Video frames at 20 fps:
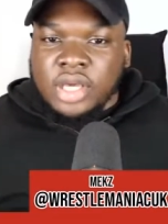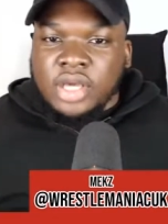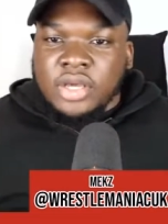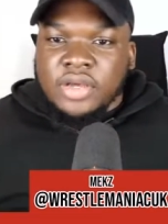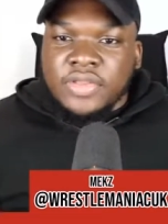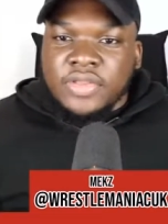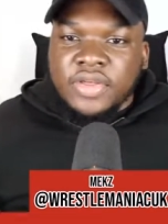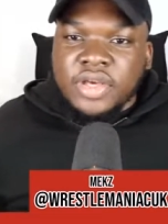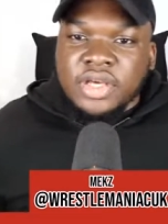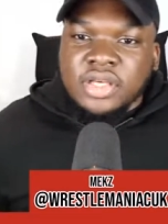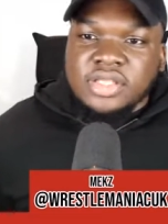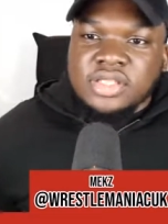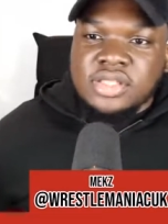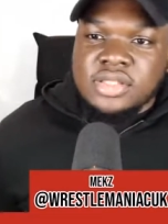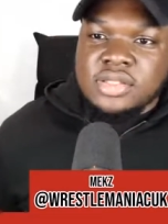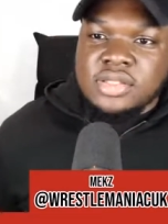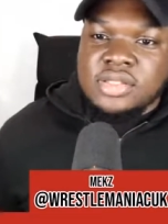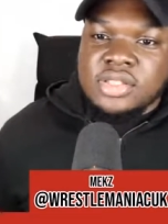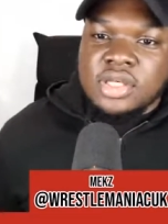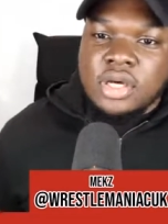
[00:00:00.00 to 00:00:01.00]
Thanks.
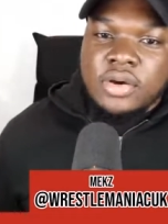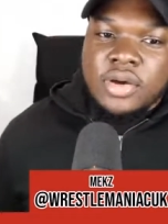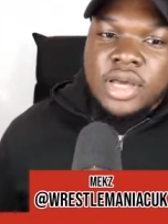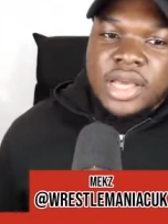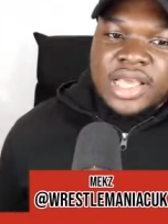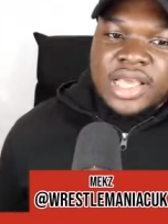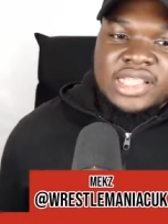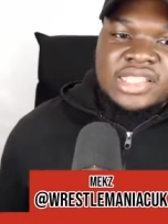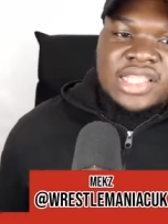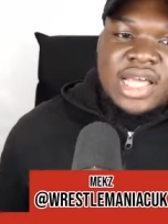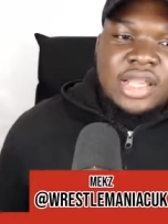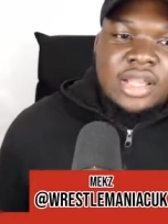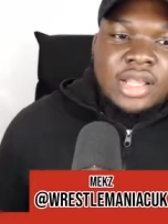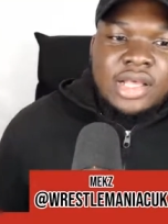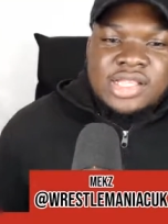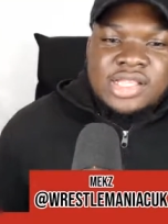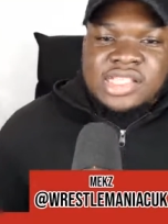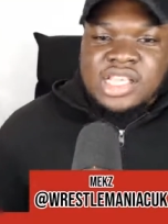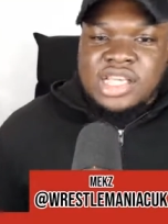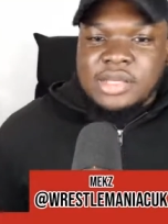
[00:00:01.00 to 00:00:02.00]
So I guess that
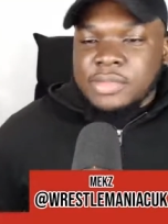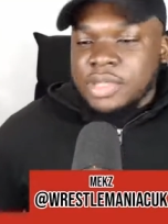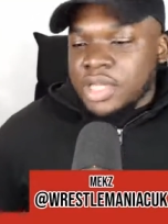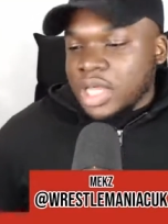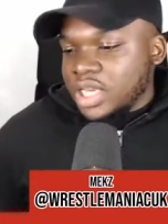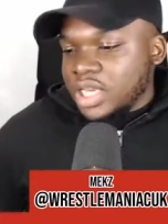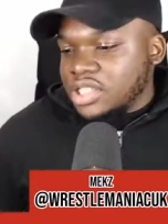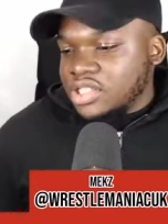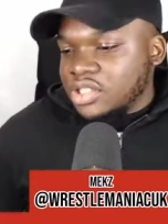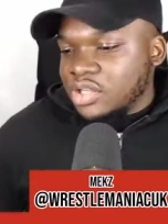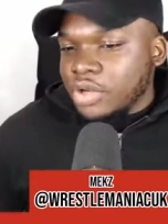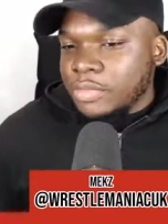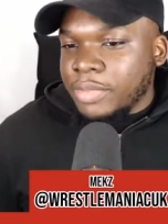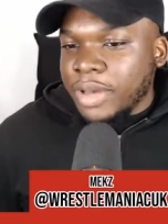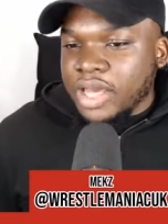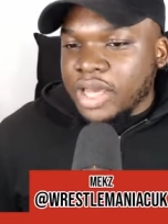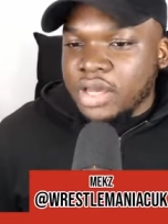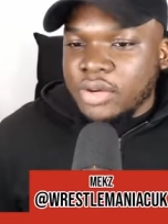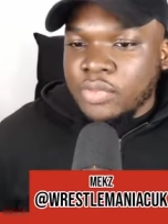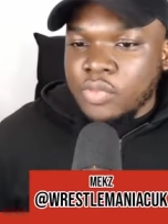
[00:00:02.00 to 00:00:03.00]
last segment, I need to go
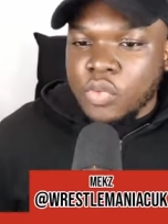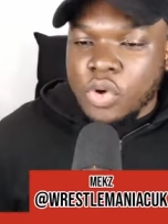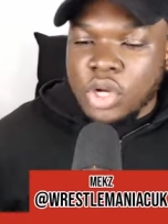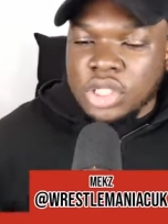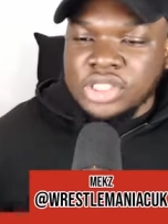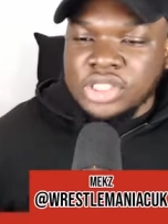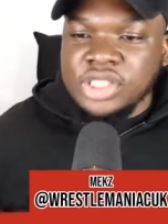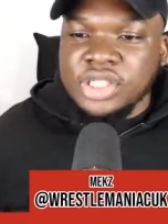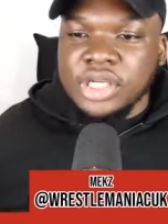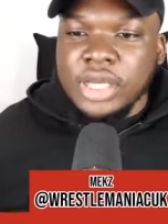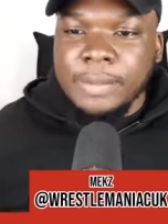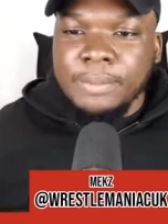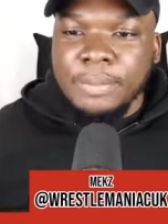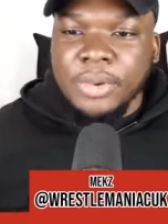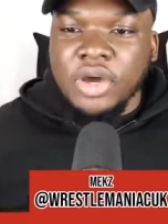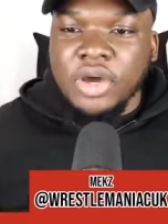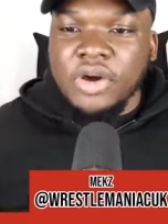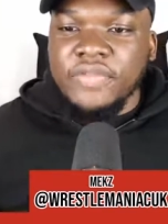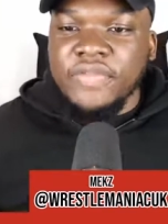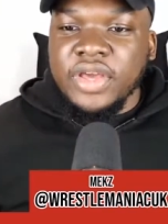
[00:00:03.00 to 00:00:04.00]
back and watch a bit
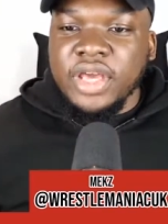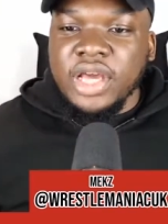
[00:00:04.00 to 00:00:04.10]
of it.